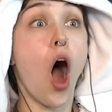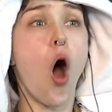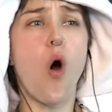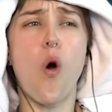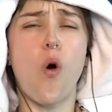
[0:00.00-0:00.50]

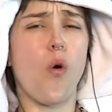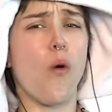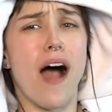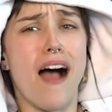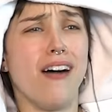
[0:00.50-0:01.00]
Oh
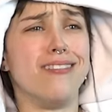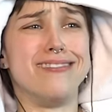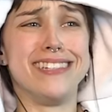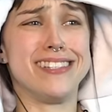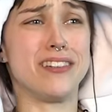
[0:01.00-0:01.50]
wow,
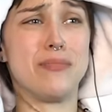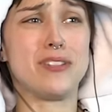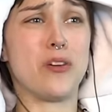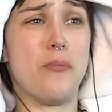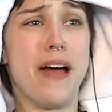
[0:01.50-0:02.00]
he's gonna be
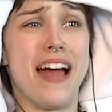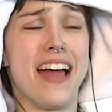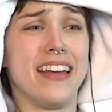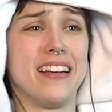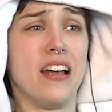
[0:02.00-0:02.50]
so
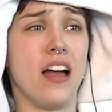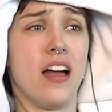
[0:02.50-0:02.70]
mad.